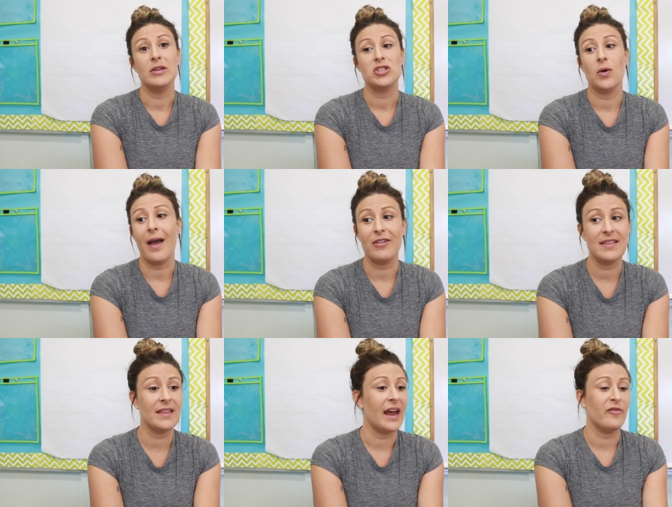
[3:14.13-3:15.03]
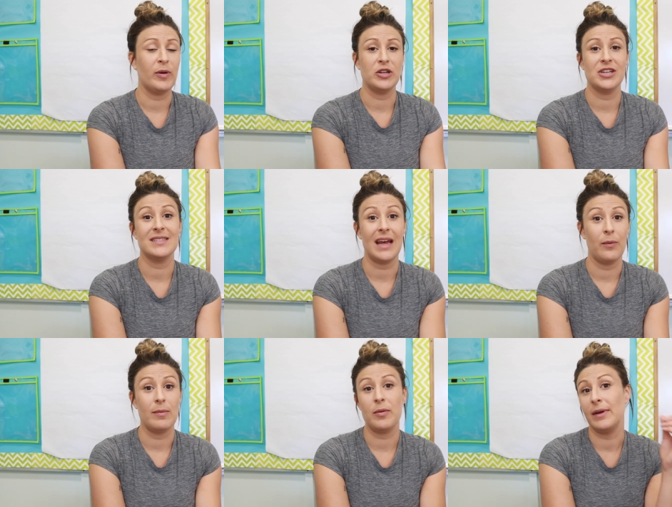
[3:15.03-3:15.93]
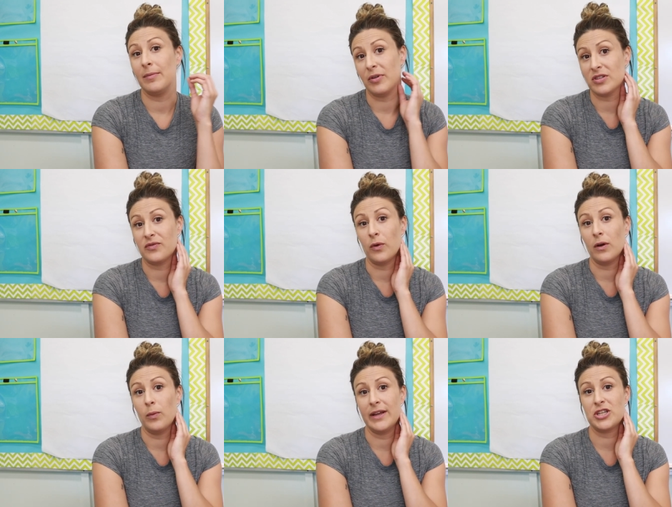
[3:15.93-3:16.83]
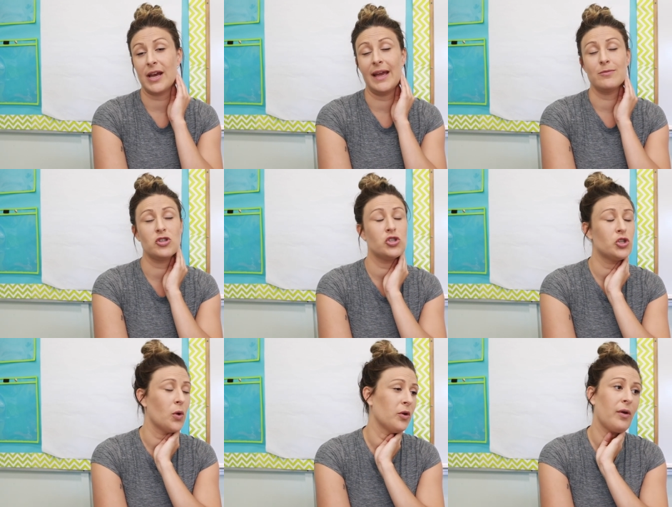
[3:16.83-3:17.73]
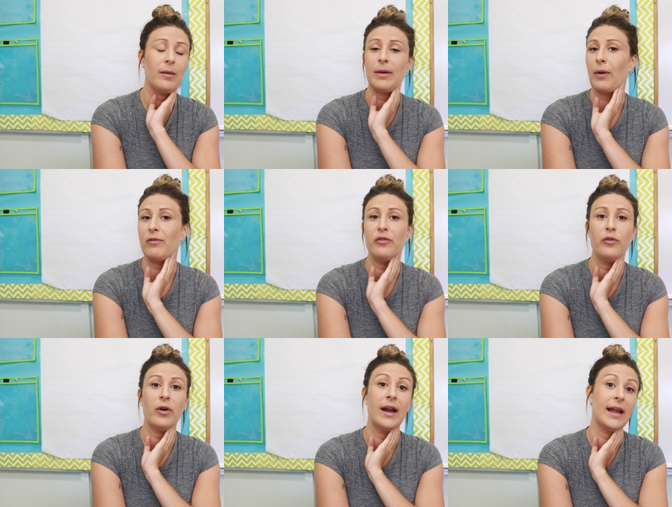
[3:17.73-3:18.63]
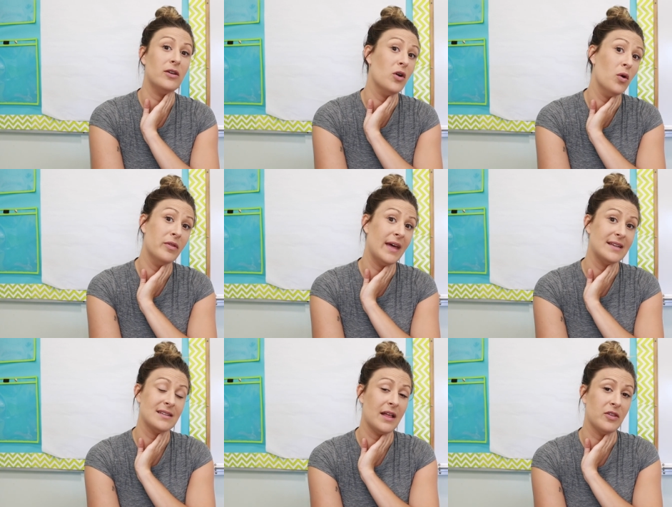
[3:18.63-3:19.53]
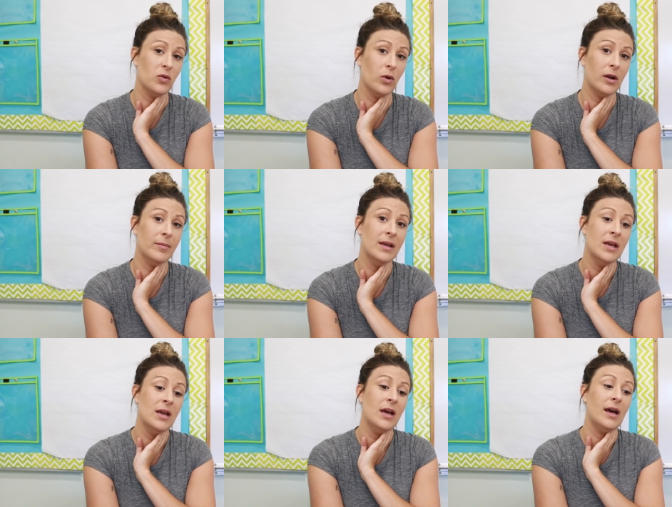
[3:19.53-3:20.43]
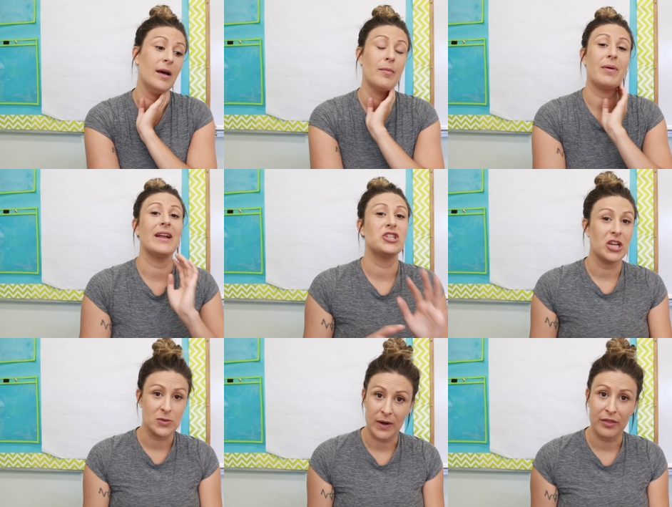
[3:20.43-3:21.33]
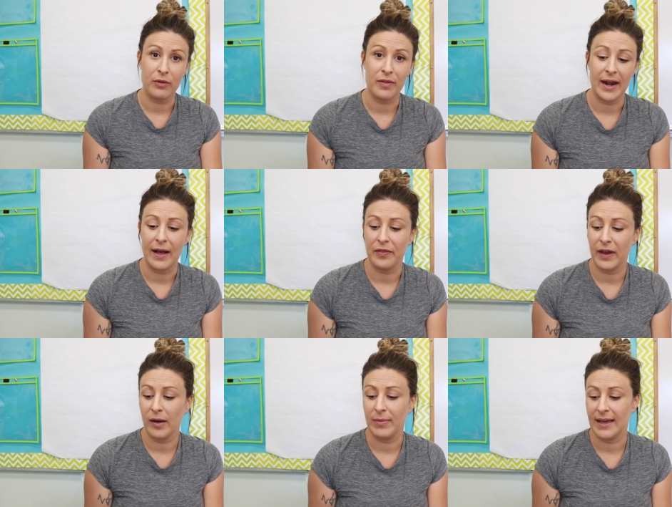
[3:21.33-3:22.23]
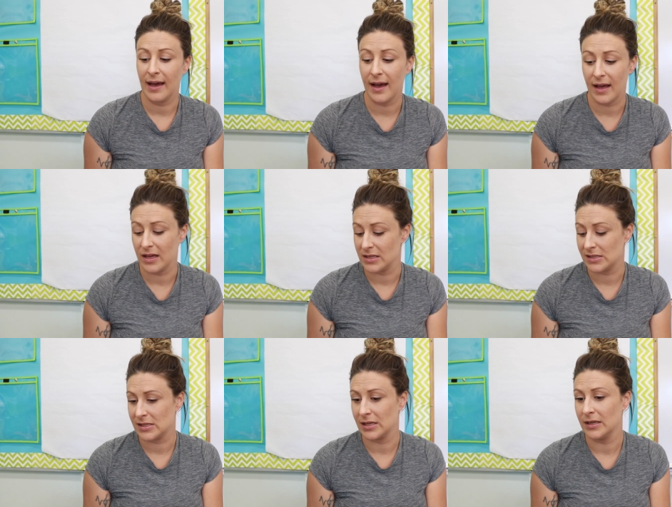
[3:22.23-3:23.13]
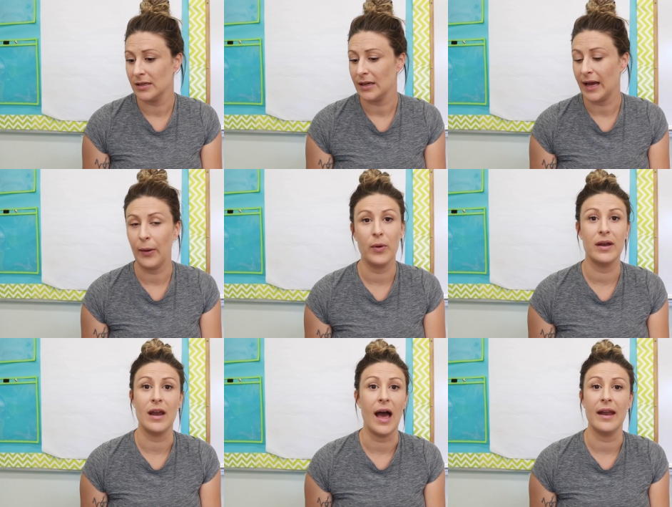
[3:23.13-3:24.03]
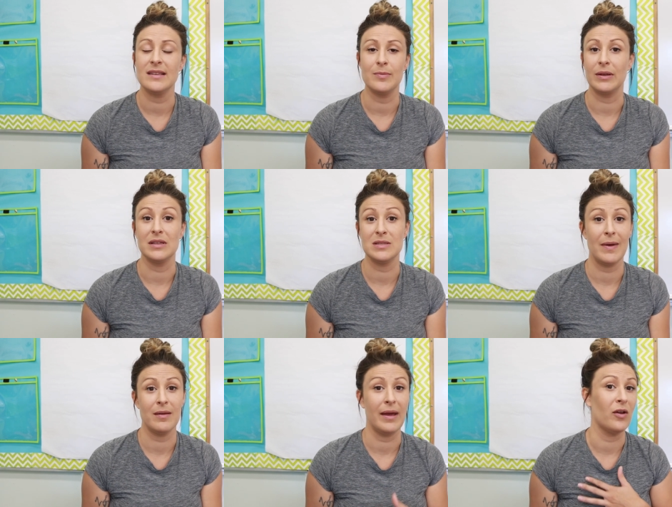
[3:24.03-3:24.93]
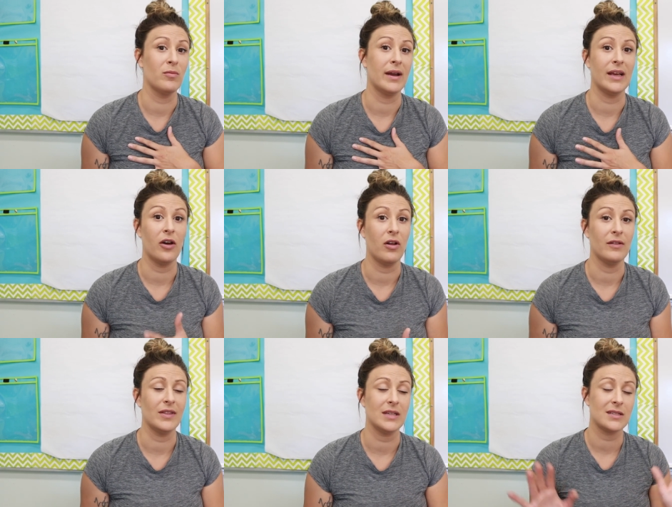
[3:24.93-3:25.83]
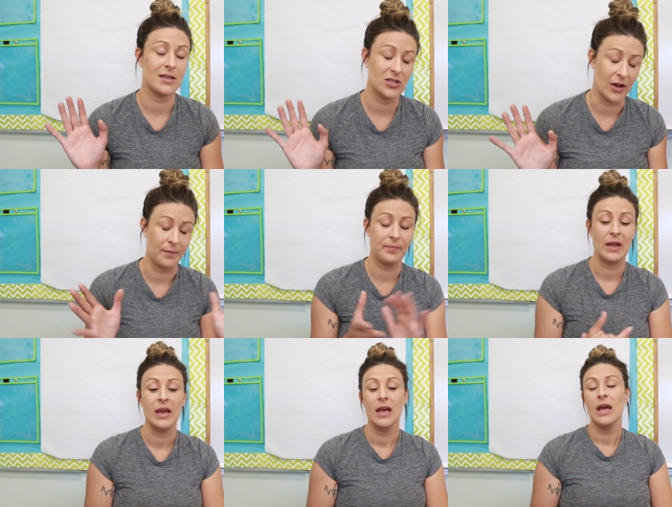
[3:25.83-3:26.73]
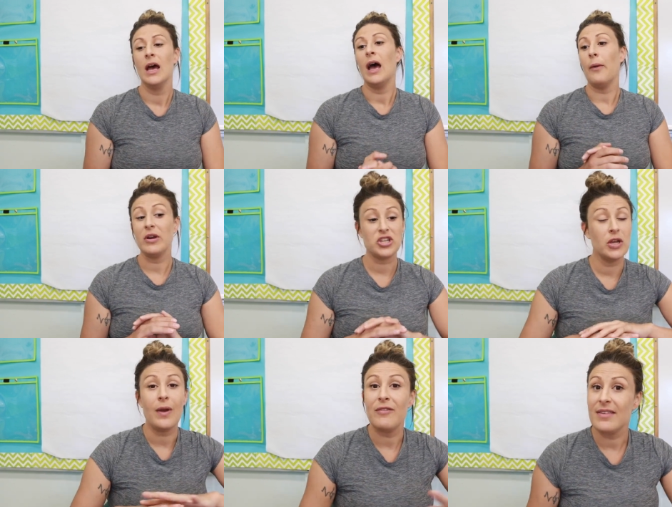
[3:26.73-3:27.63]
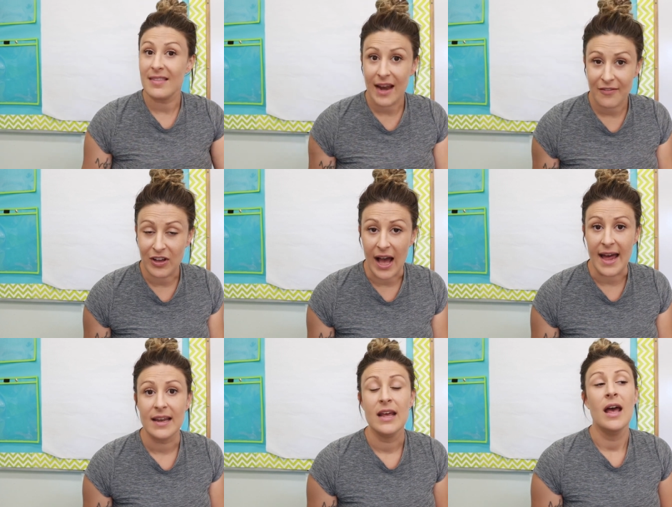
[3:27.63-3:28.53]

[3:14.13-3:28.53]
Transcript: So everything that I have purchased, I will be reimbursed for, which I am so incredibly grateful for. And I know that that is not the norm. But I just want to throw that out there, because I would not typically spend my own money on all of this. So I want to show you everything that I've got.